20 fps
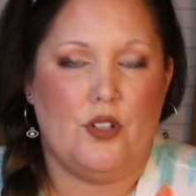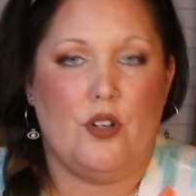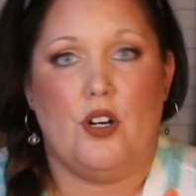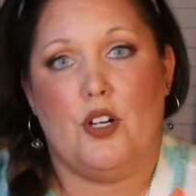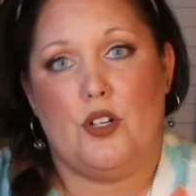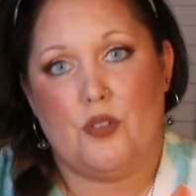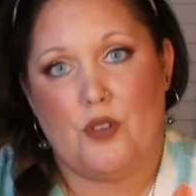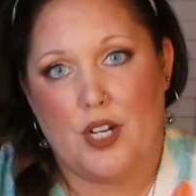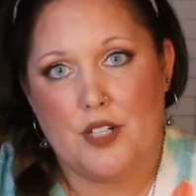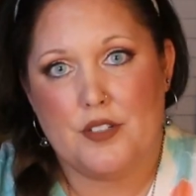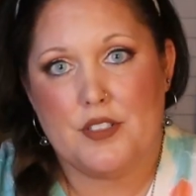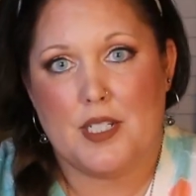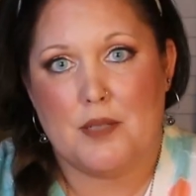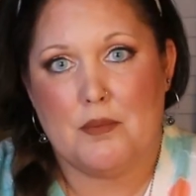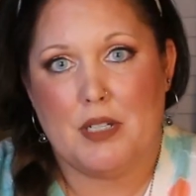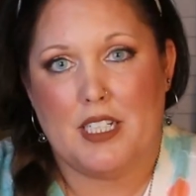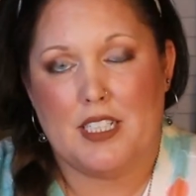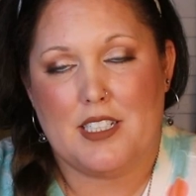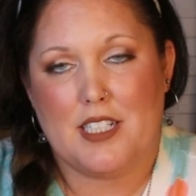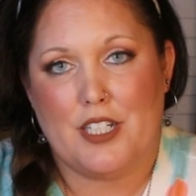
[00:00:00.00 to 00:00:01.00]
our
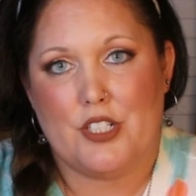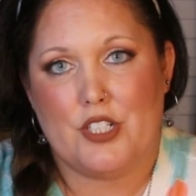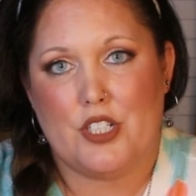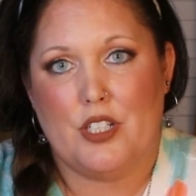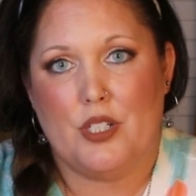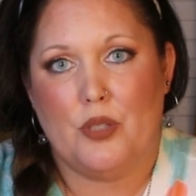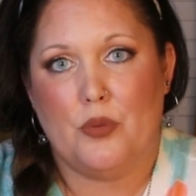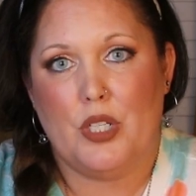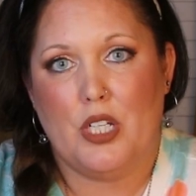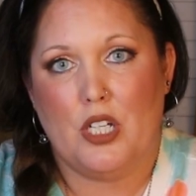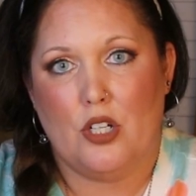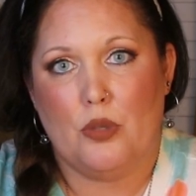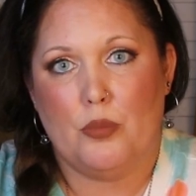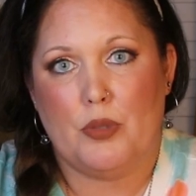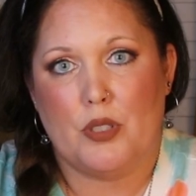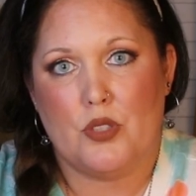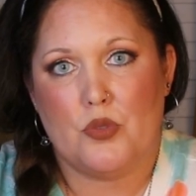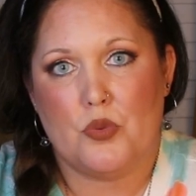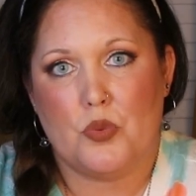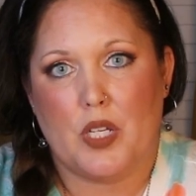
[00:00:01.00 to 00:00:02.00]
grounding meditation that we
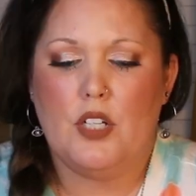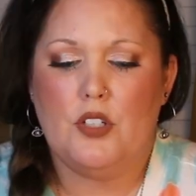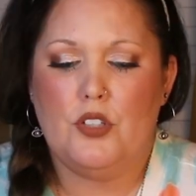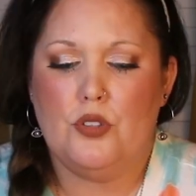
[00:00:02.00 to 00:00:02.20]
opened.